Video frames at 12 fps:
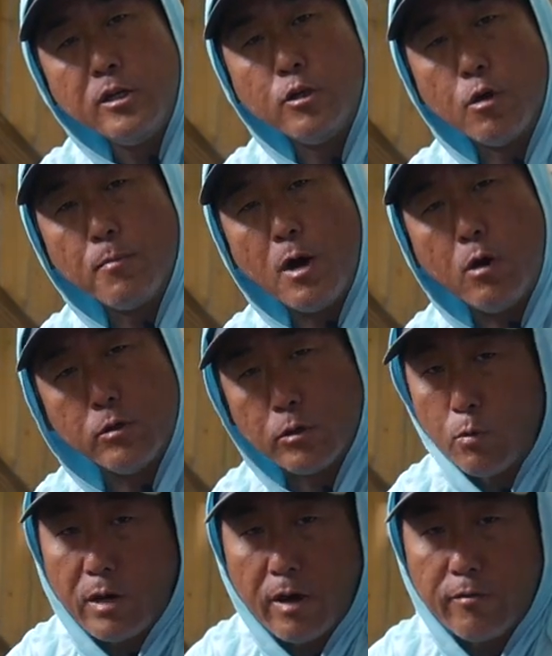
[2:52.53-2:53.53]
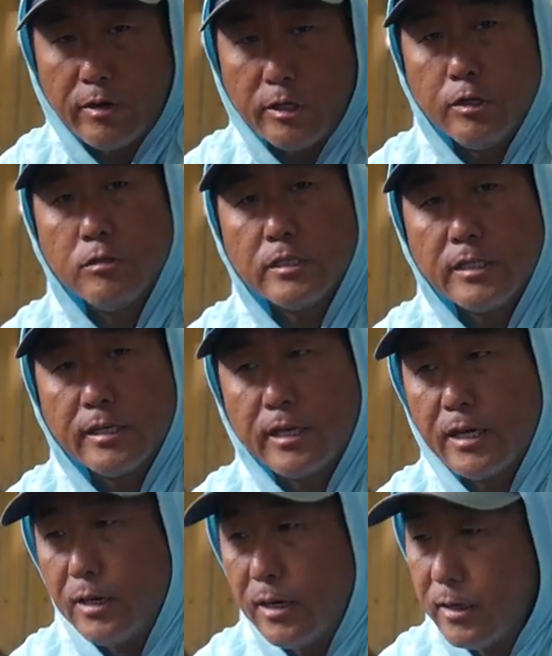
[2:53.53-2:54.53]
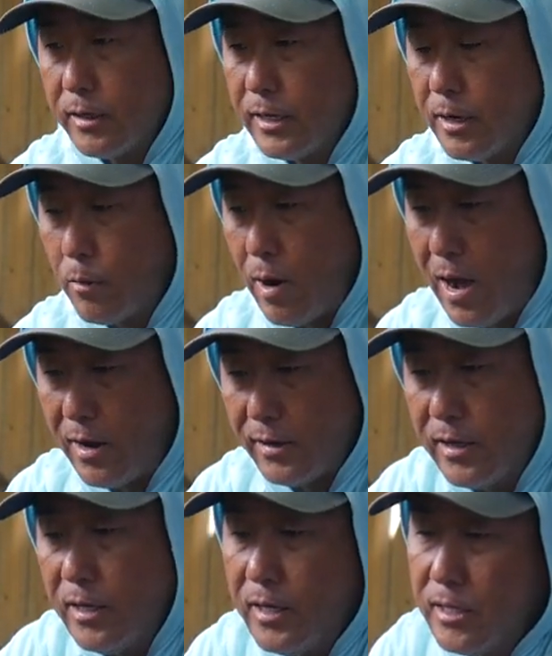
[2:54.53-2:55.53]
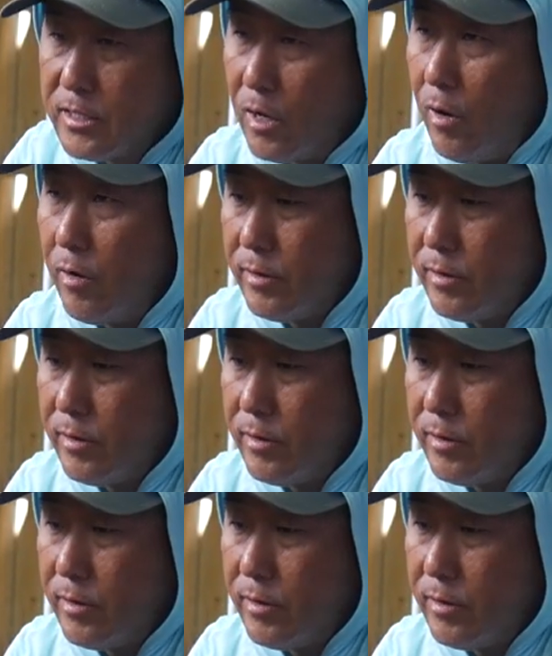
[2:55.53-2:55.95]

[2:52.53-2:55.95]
your boat or whatever you're using to get around. So